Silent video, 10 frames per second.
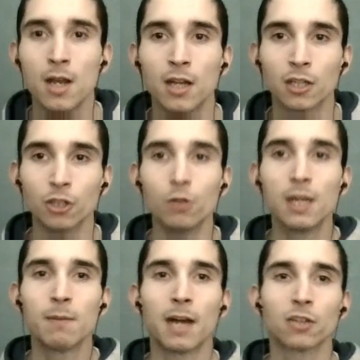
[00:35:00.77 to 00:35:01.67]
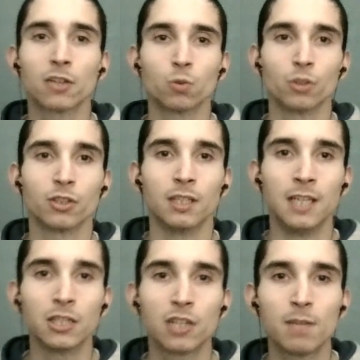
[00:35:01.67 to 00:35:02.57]
GNU Emacs was
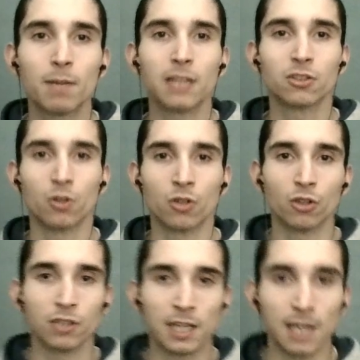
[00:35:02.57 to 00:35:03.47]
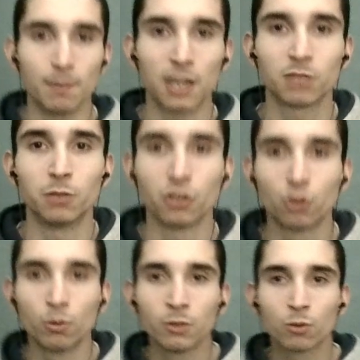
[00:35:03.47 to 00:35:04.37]
initially based on Gosling Emacs, but
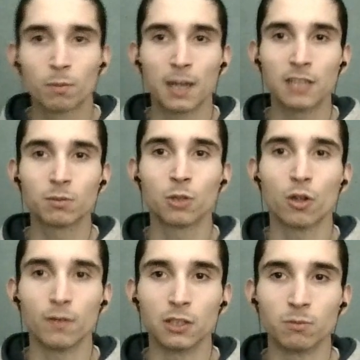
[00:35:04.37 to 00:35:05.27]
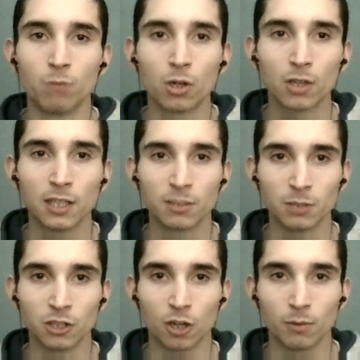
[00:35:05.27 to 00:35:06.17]
Stallman's replacement of its mock Lisp
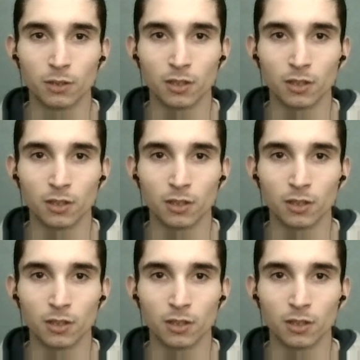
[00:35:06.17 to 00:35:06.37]
interpreter